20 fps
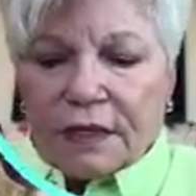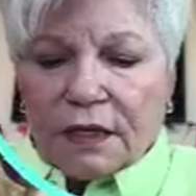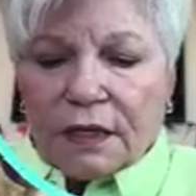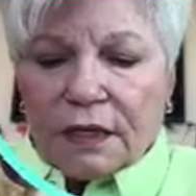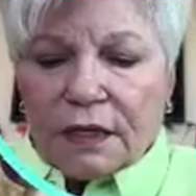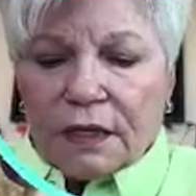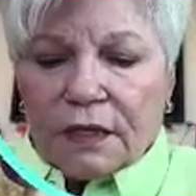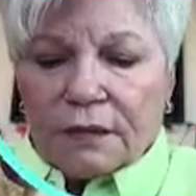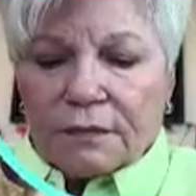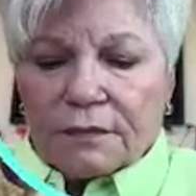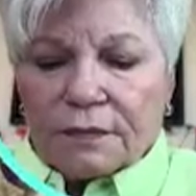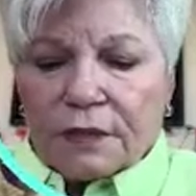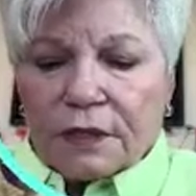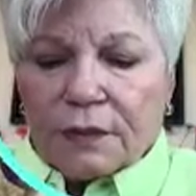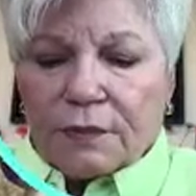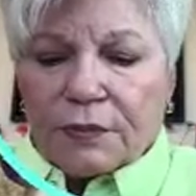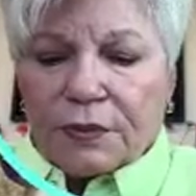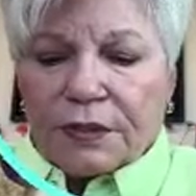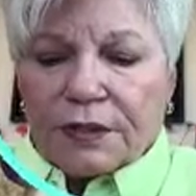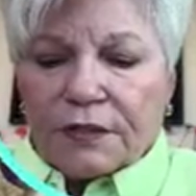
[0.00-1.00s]
a
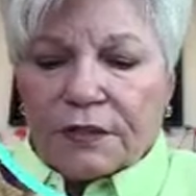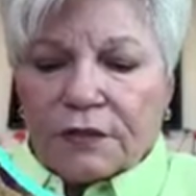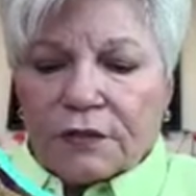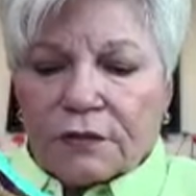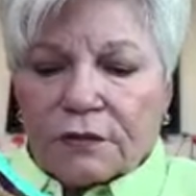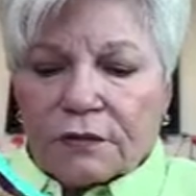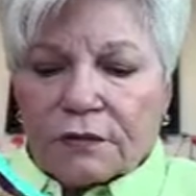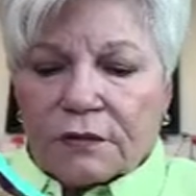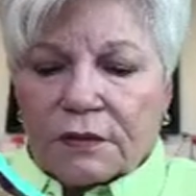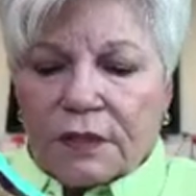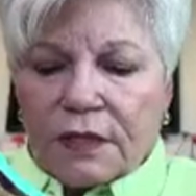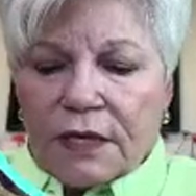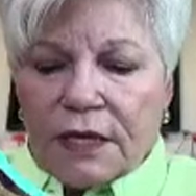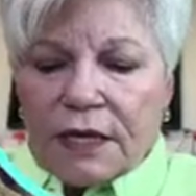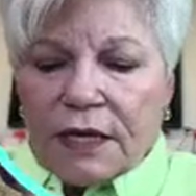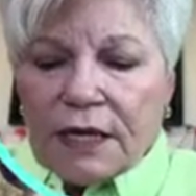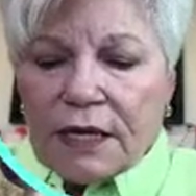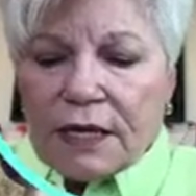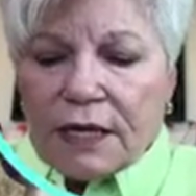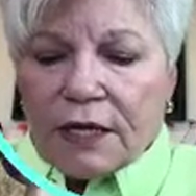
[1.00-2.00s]
pencil
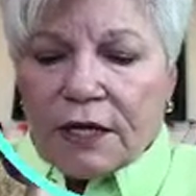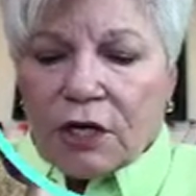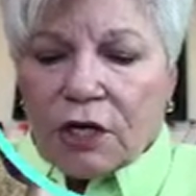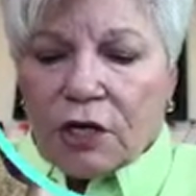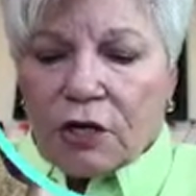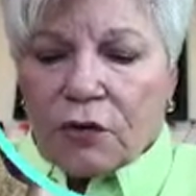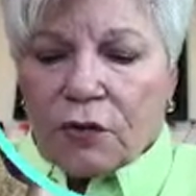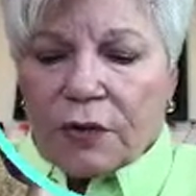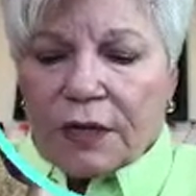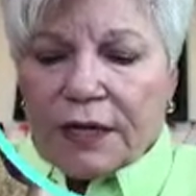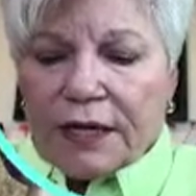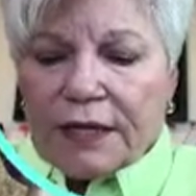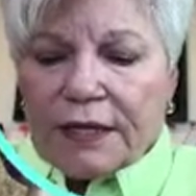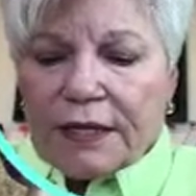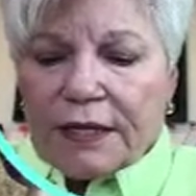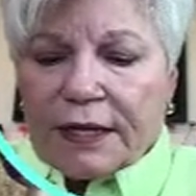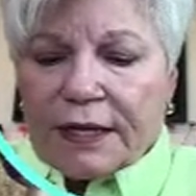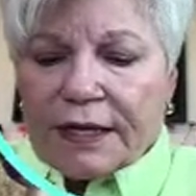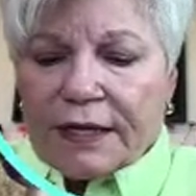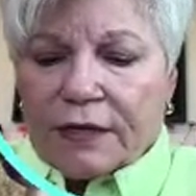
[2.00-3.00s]
and go at
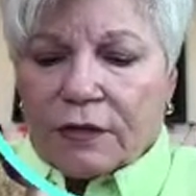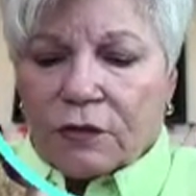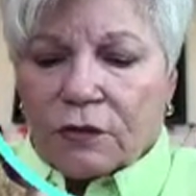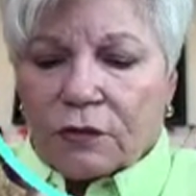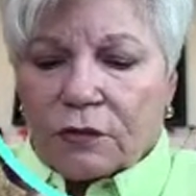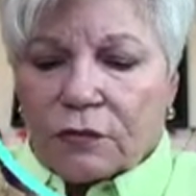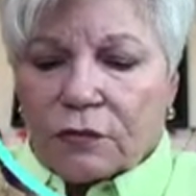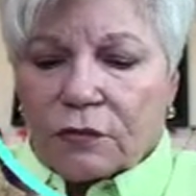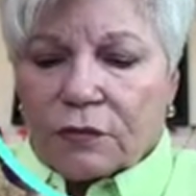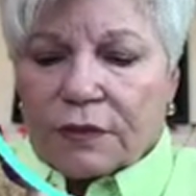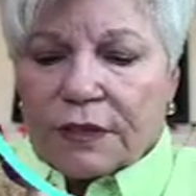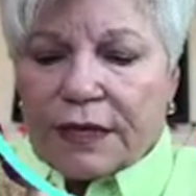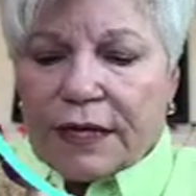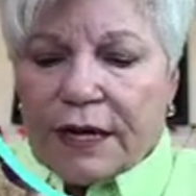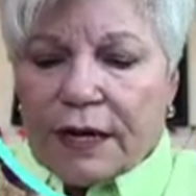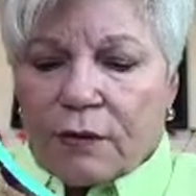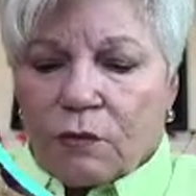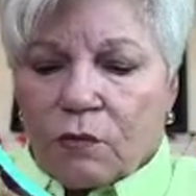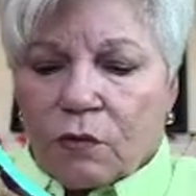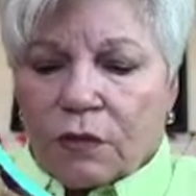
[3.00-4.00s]
an angle that
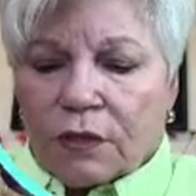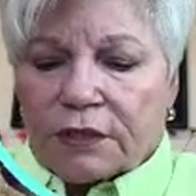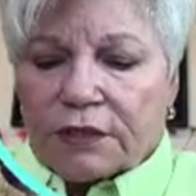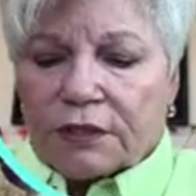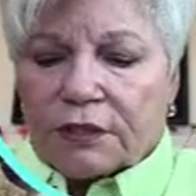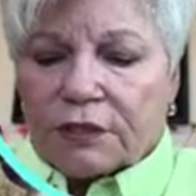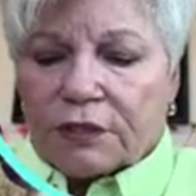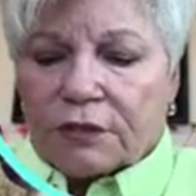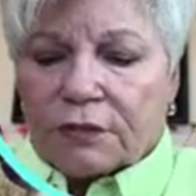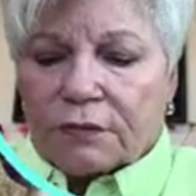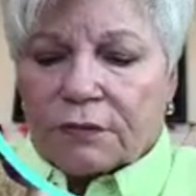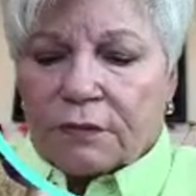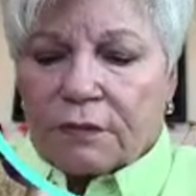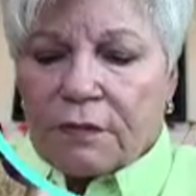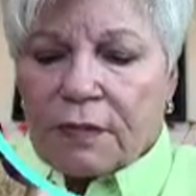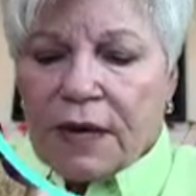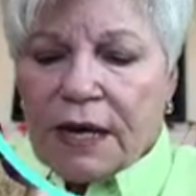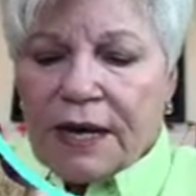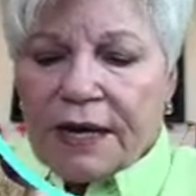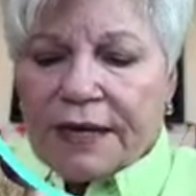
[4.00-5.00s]
I want
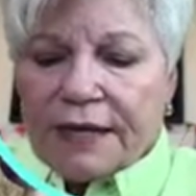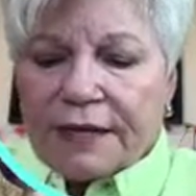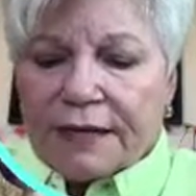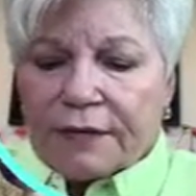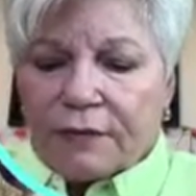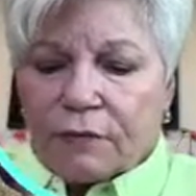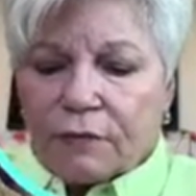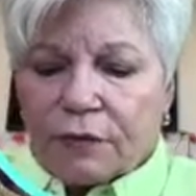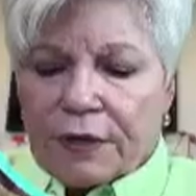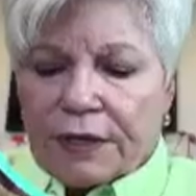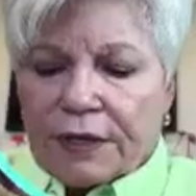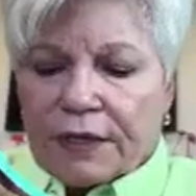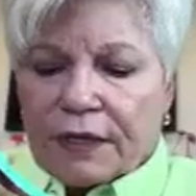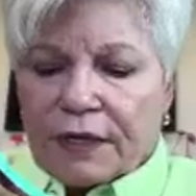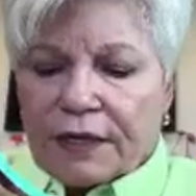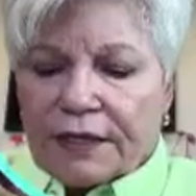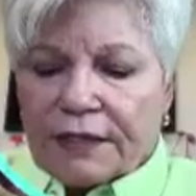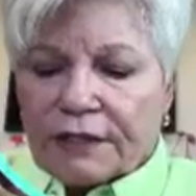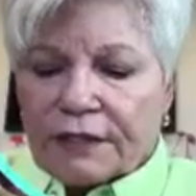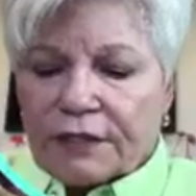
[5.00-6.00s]
my red
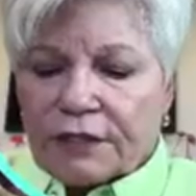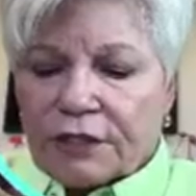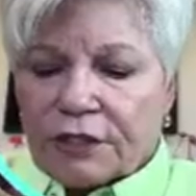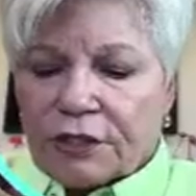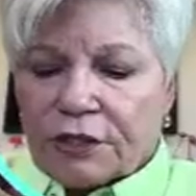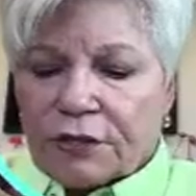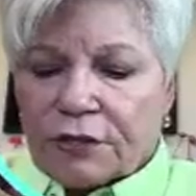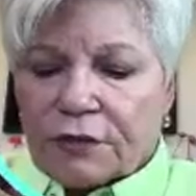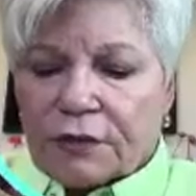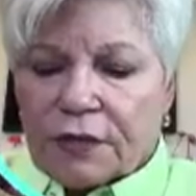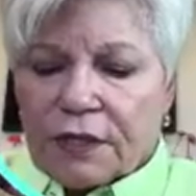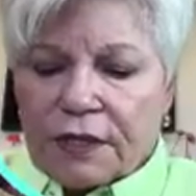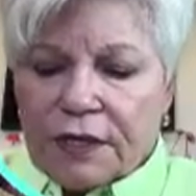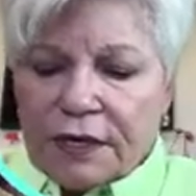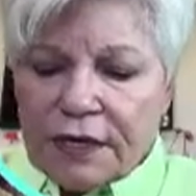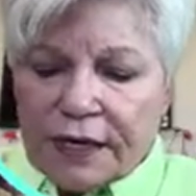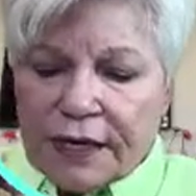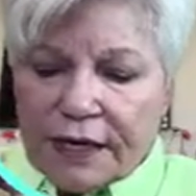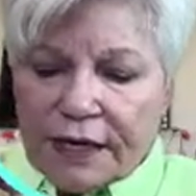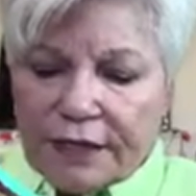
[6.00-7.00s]
line to go,
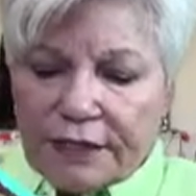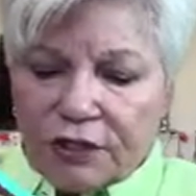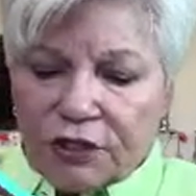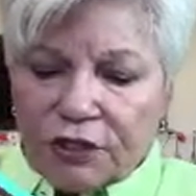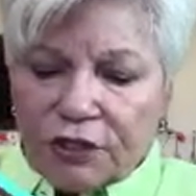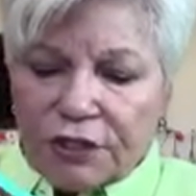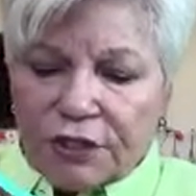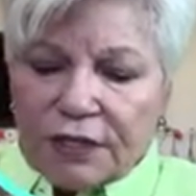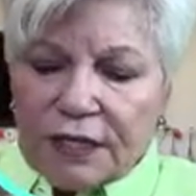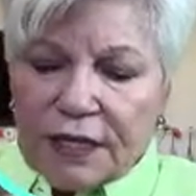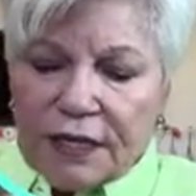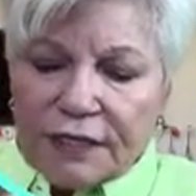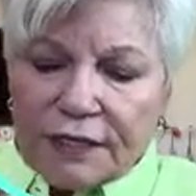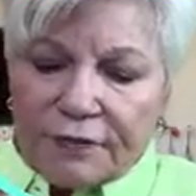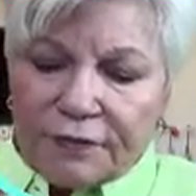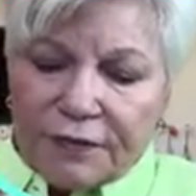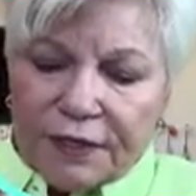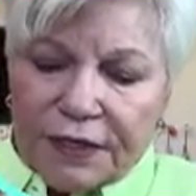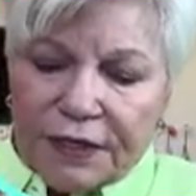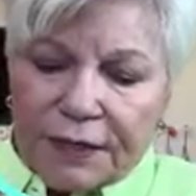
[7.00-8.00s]
and just kind
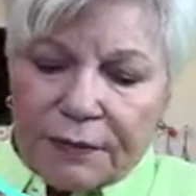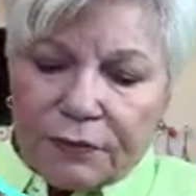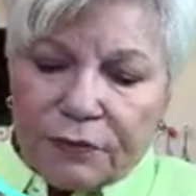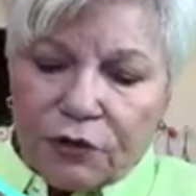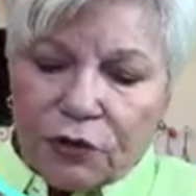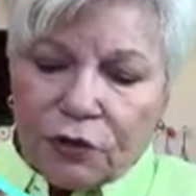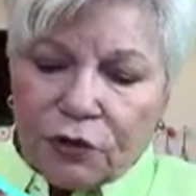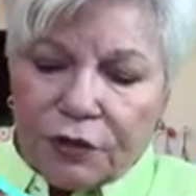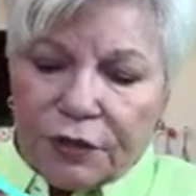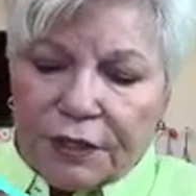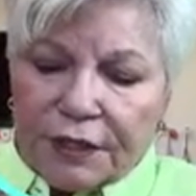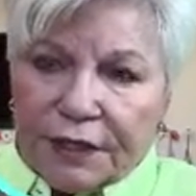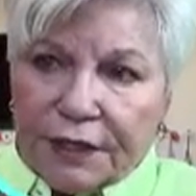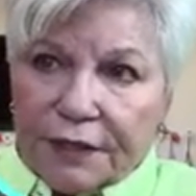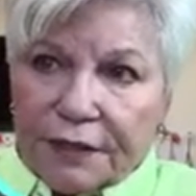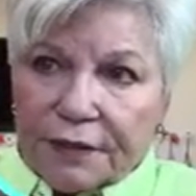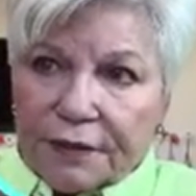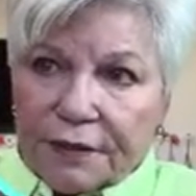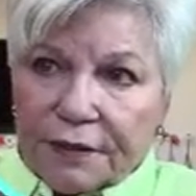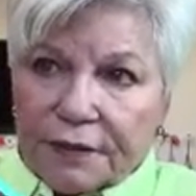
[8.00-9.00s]
of keep turning
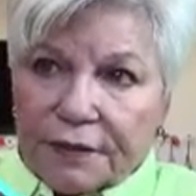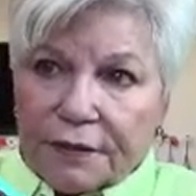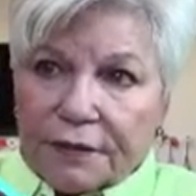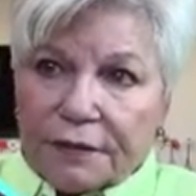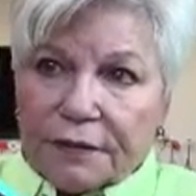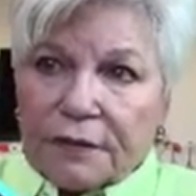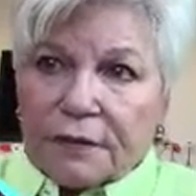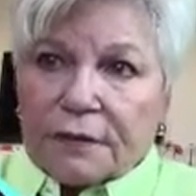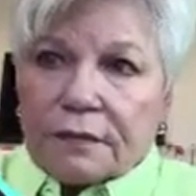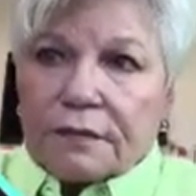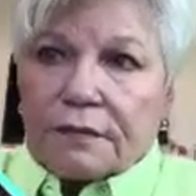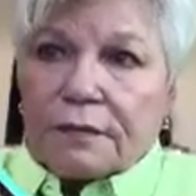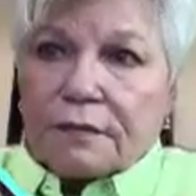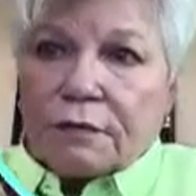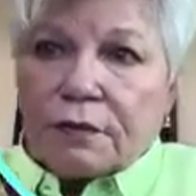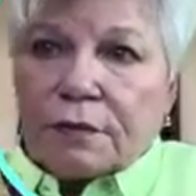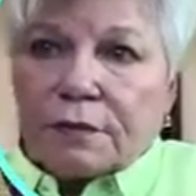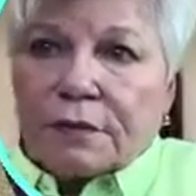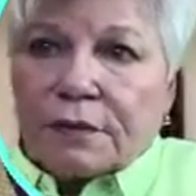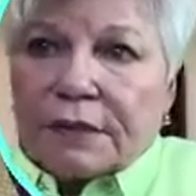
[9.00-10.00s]
it.
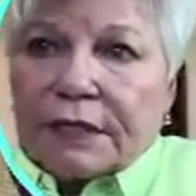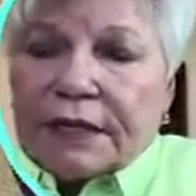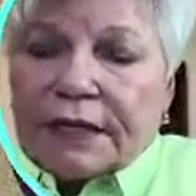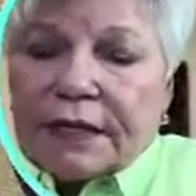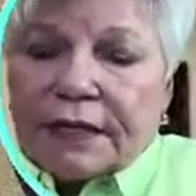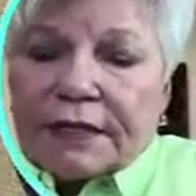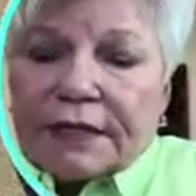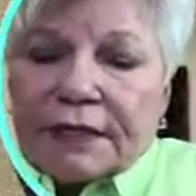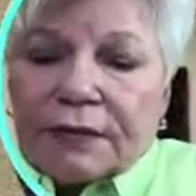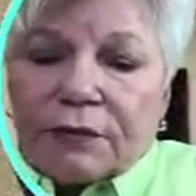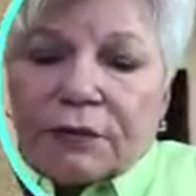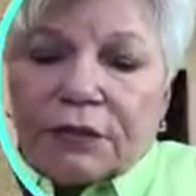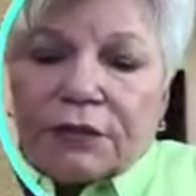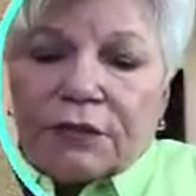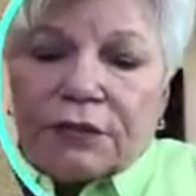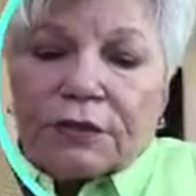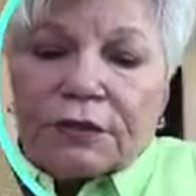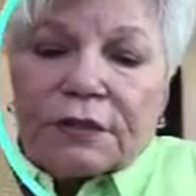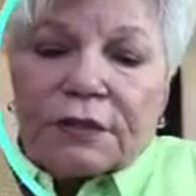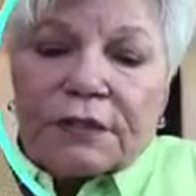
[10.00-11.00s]
Oops, I got to get where
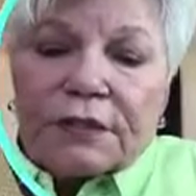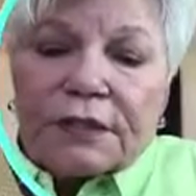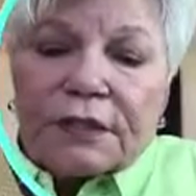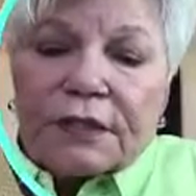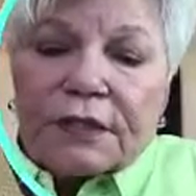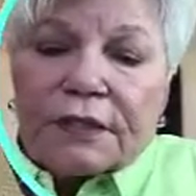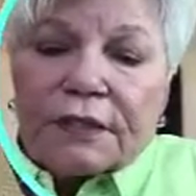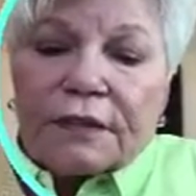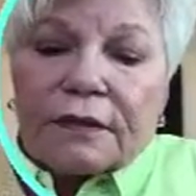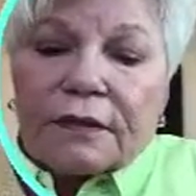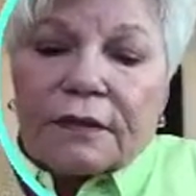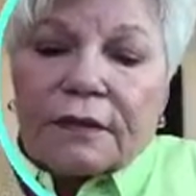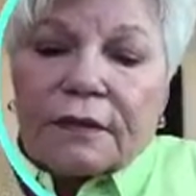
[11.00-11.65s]
you can see it.